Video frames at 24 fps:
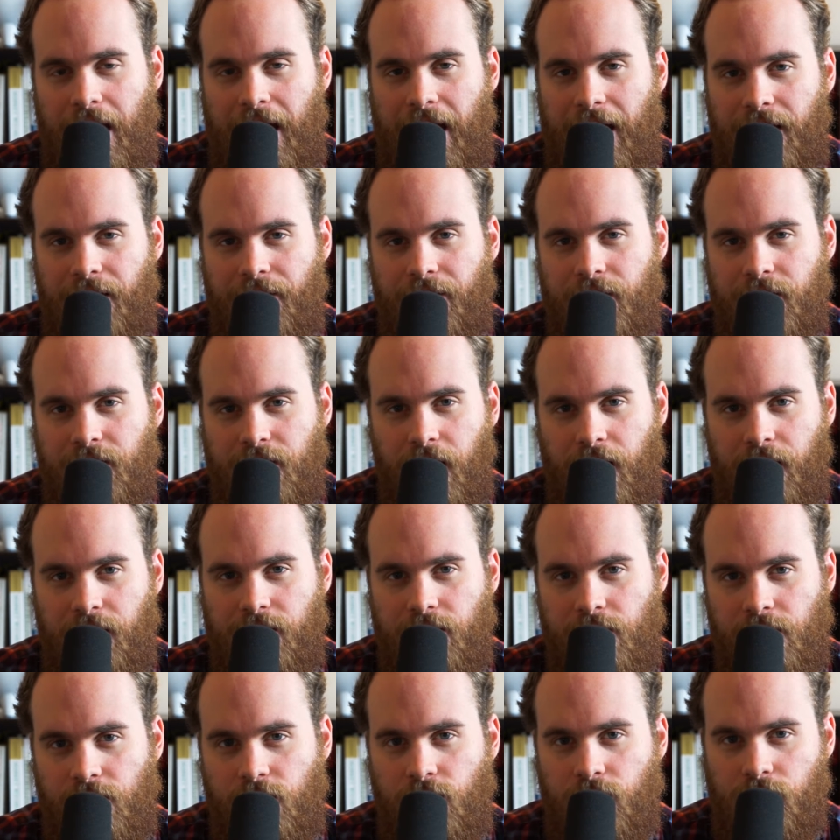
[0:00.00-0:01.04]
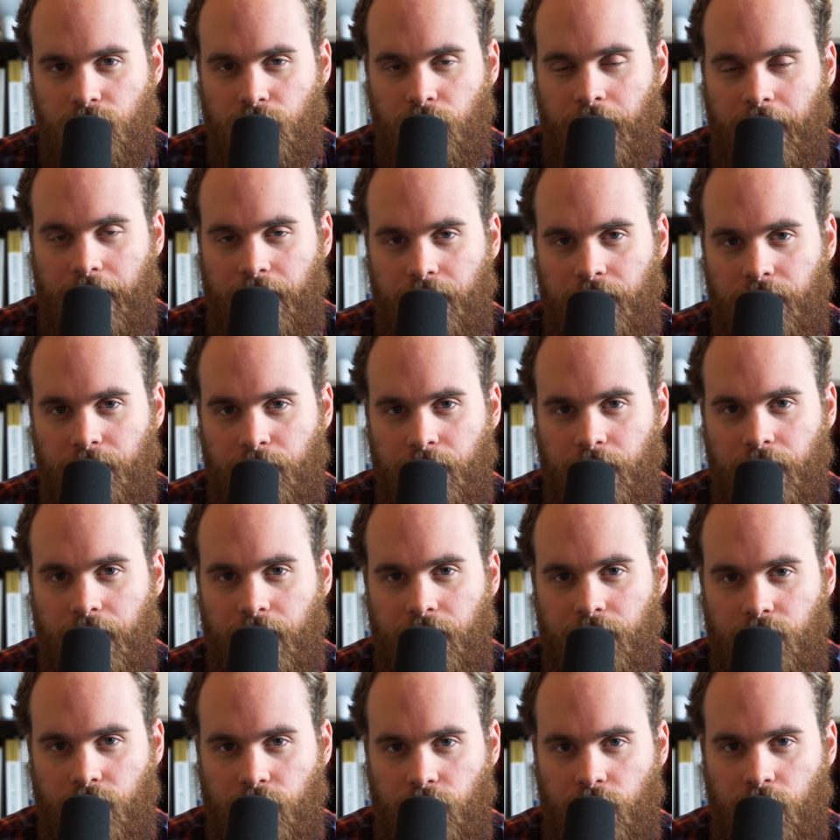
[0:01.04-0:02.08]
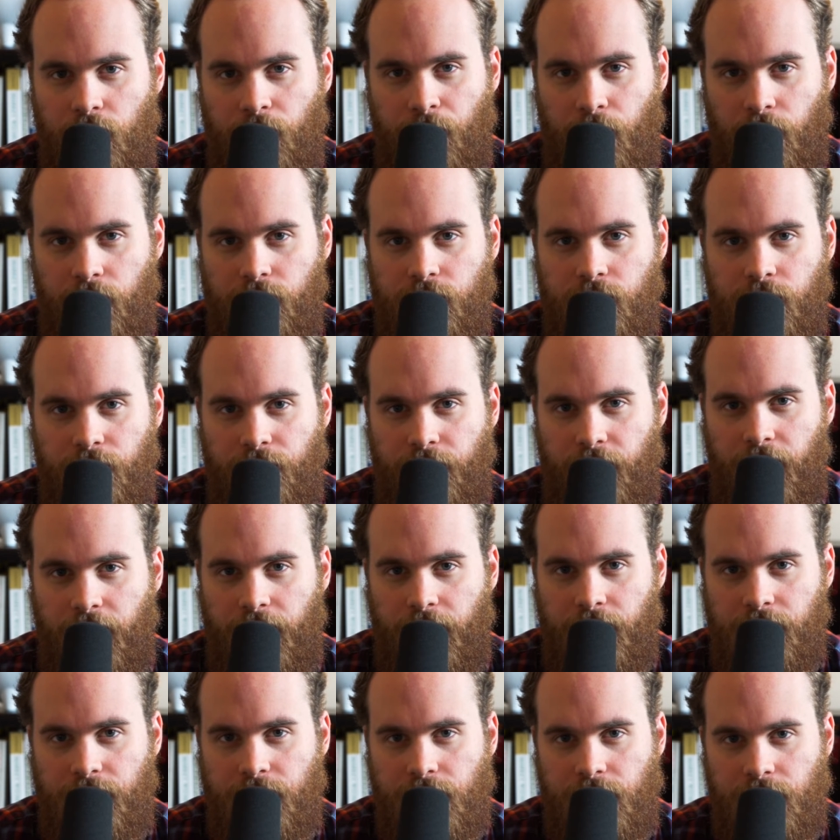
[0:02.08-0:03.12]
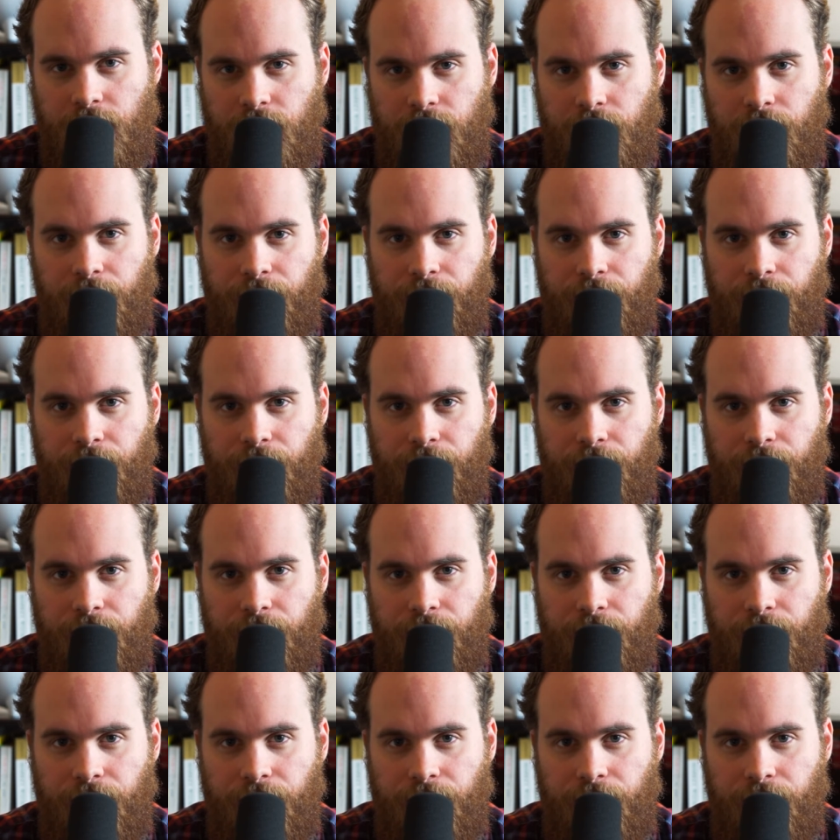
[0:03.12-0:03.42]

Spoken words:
And in this case, it's directly related to your personal finances.